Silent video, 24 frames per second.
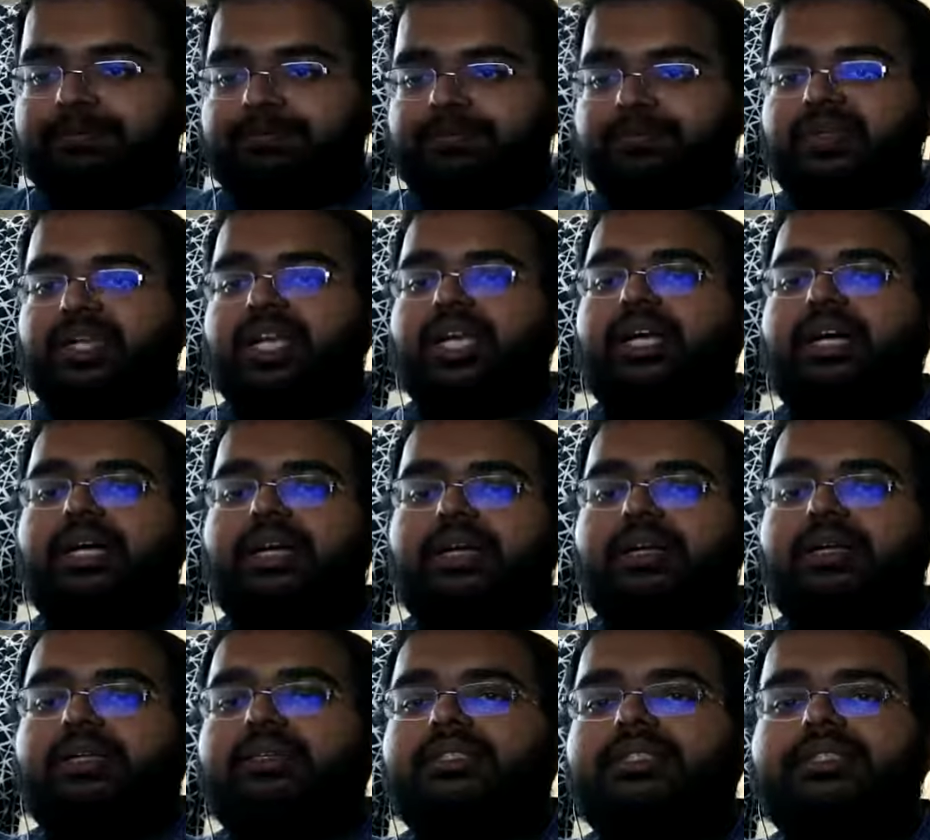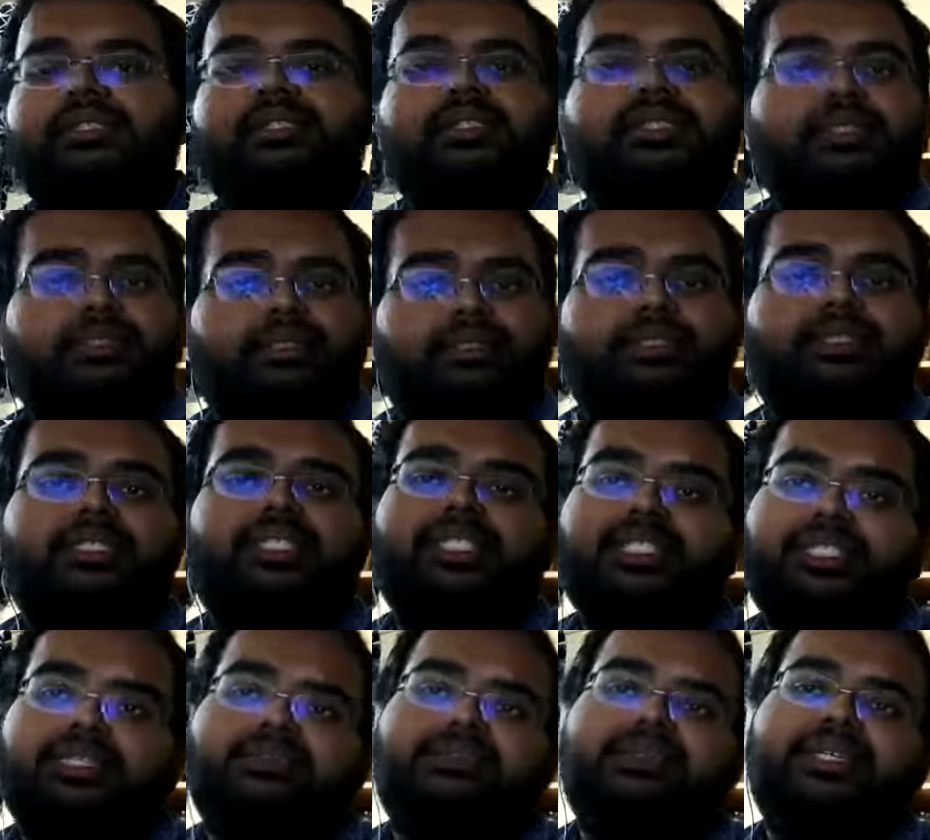The
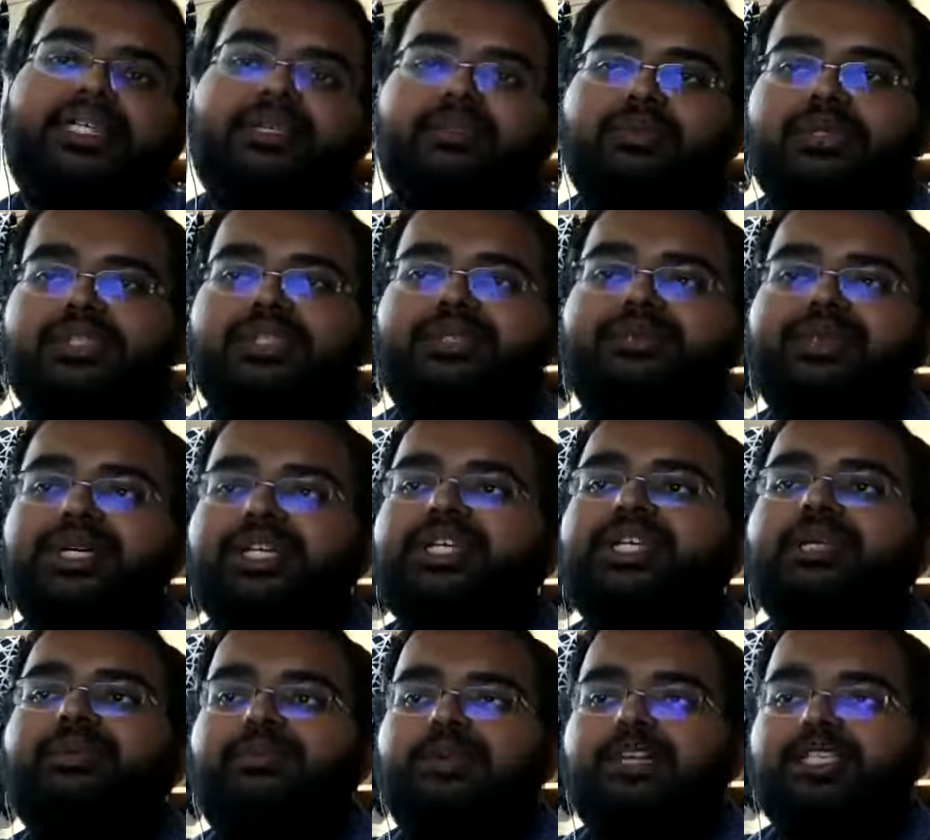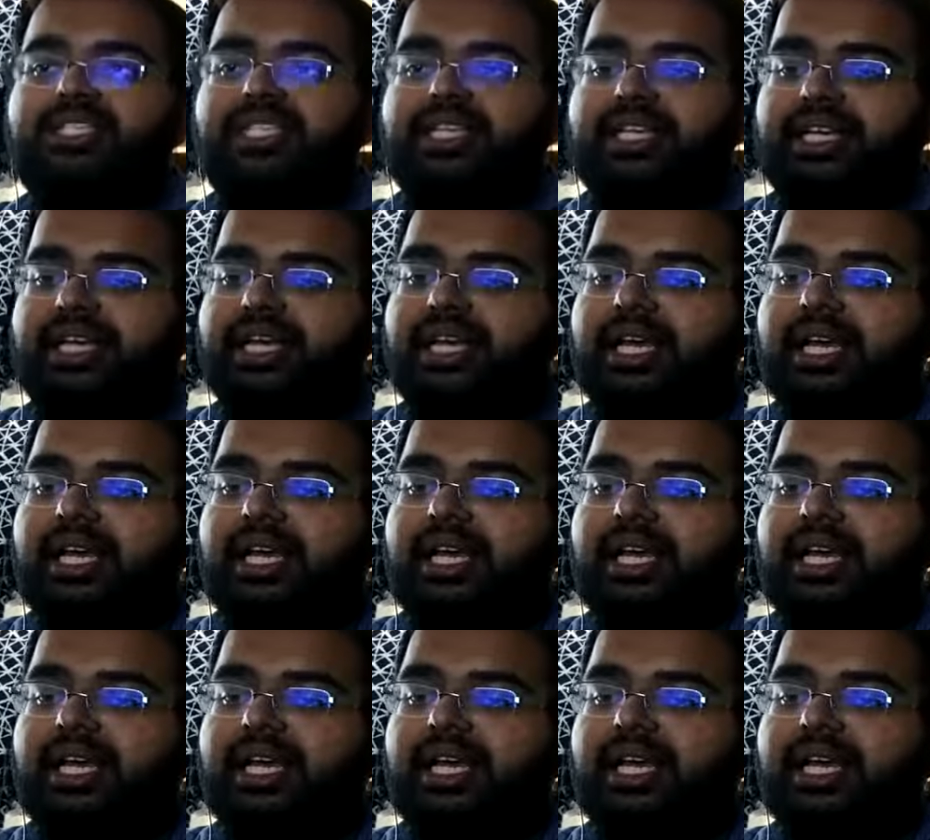reason being was mercury poisoning.